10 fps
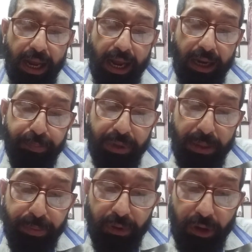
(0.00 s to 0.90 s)
and
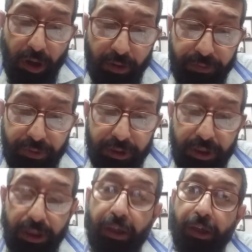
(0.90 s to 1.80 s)
people of
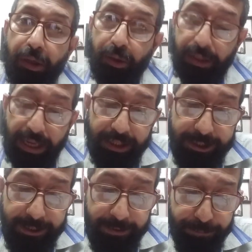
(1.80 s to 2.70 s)
the
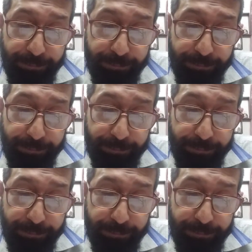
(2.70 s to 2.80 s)
locality,